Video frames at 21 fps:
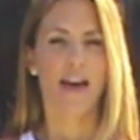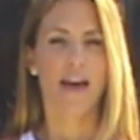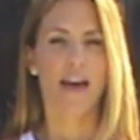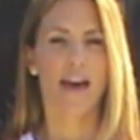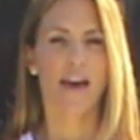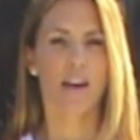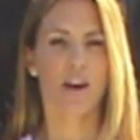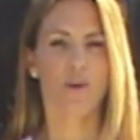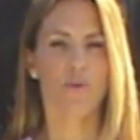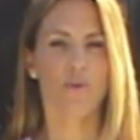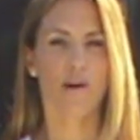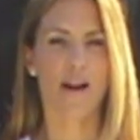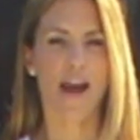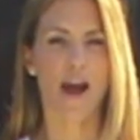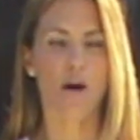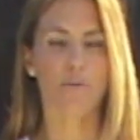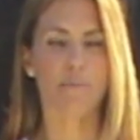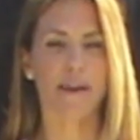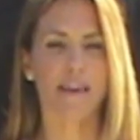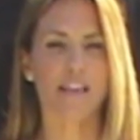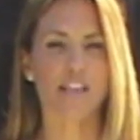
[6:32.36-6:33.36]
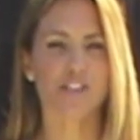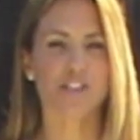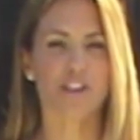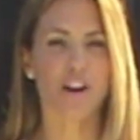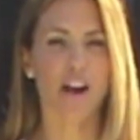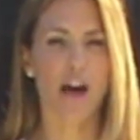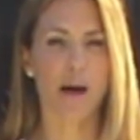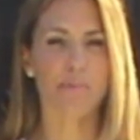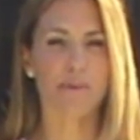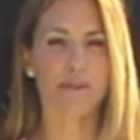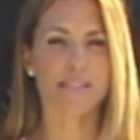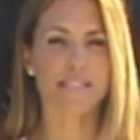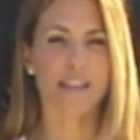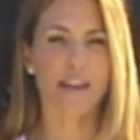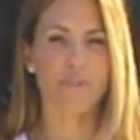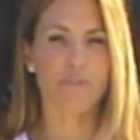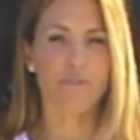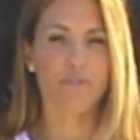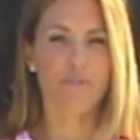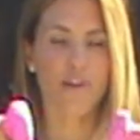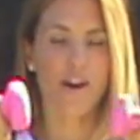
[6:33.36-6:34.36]
and around, making sure elbows
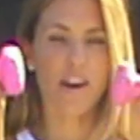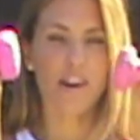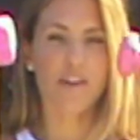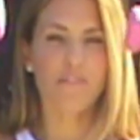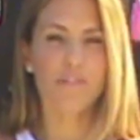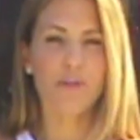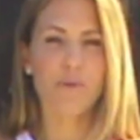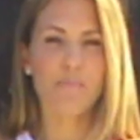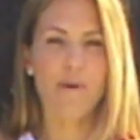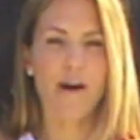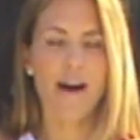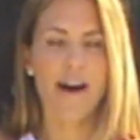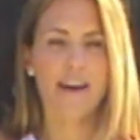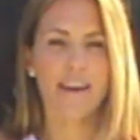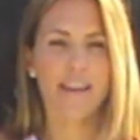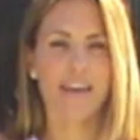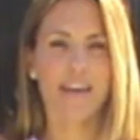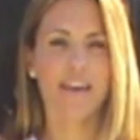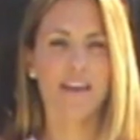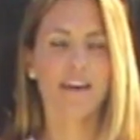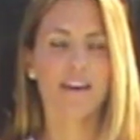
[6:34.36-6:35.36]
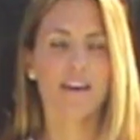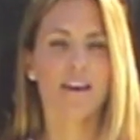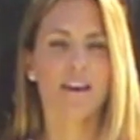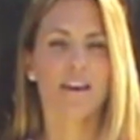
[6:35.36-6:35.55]
stay in front of your body.